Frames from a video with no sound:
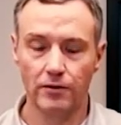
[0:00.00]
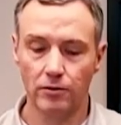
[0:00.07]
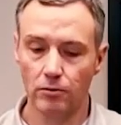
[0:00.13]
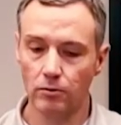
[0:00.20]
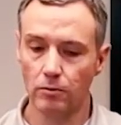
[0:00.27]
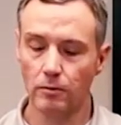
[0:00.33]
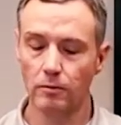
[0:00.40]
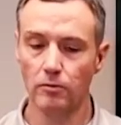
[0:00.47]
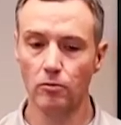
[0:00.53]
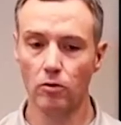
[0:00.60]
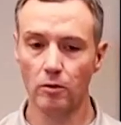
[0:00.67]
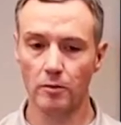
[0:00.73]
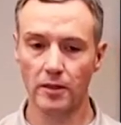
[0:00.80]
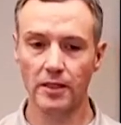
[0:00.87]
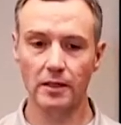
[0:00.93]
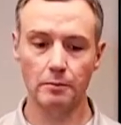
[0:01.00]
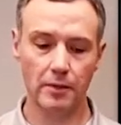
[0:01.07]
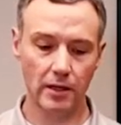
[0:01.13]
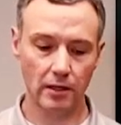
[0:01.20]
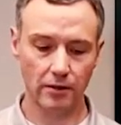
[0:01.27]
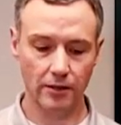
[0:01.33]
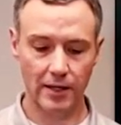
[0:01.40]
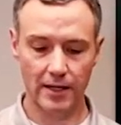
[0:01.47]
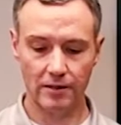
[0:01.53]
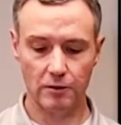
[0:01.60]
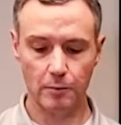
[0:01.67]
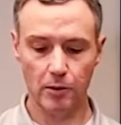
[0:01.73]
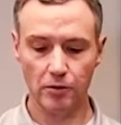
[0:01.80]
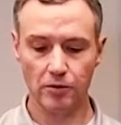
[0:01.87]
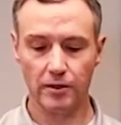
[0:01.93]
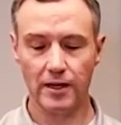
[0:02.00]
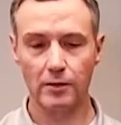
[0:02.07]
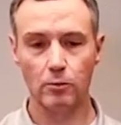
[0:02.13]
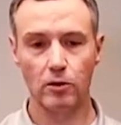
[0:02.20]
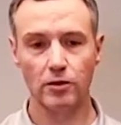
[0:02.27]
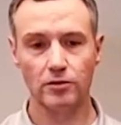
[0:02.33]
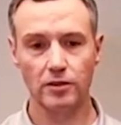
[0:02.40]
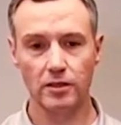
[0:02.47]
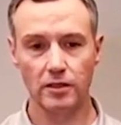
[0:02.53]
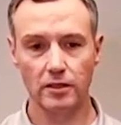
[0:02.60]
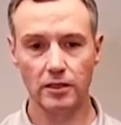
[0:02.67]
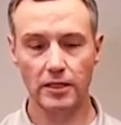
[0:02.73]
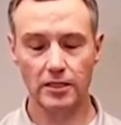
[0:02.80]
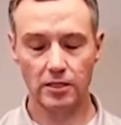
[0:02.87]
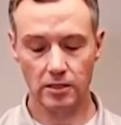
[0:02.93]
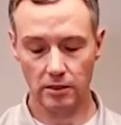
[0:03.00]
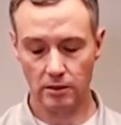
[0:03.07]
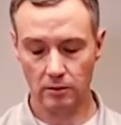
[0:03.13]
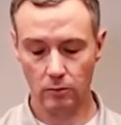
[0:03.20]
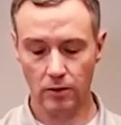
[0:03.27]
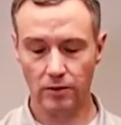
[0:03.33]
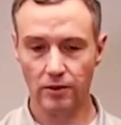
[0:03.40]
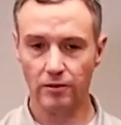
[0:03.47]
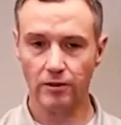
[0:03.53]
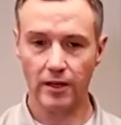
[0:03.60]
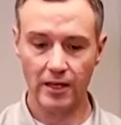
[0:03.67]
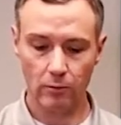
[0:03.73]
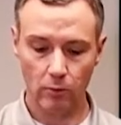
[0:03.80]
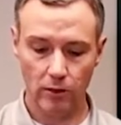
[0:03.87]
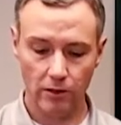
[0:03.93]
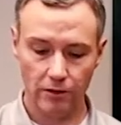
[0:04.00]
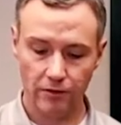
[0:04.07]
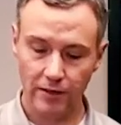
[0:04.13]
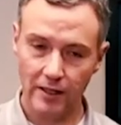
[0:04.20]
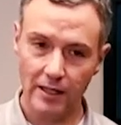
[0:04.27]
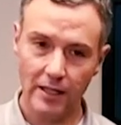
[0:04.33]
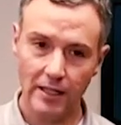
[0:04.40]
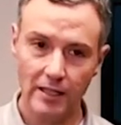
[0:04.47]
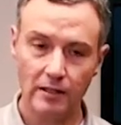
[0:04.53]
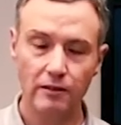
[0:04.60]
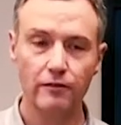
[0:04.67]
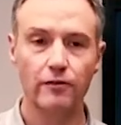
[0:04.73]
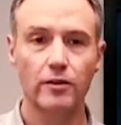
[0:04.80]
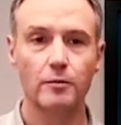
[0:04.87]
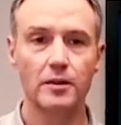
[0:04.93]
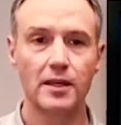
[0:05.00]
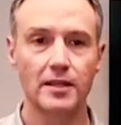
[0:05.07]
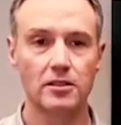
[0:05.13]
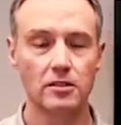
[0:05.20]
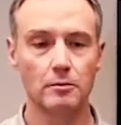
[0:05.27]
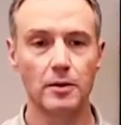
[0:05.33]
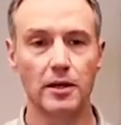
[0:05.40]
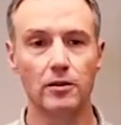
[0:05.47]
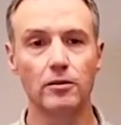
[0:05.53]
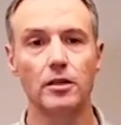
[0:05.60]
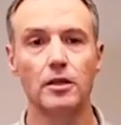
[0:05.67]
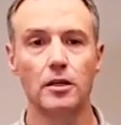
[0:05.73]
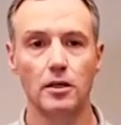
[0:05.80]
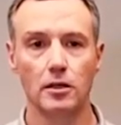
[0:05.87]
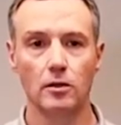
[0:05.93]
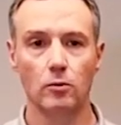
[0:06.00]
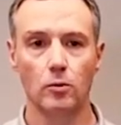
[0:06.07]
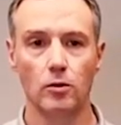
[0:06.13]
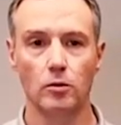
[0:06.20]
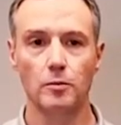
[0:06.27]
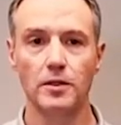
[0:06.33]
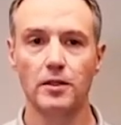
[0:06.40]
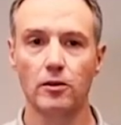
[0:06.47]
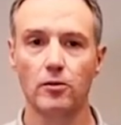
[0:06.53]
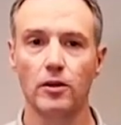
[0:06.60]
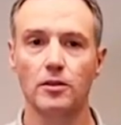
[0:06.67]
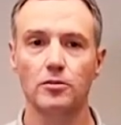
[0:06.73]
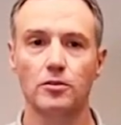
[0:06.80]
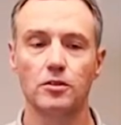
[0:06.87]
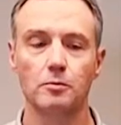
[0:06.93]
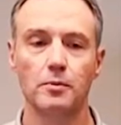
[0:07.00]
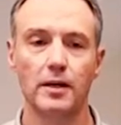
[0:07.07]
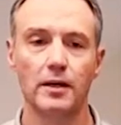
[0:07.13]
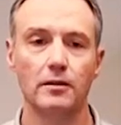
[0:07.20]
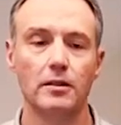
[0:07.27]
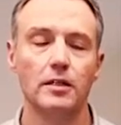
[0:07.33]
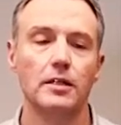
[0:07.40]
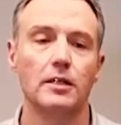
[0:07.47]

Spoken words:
So normally a belt that has both sidewalls and cleats with the sidewall set in from the edge of the belt will be a cross-rigid belt.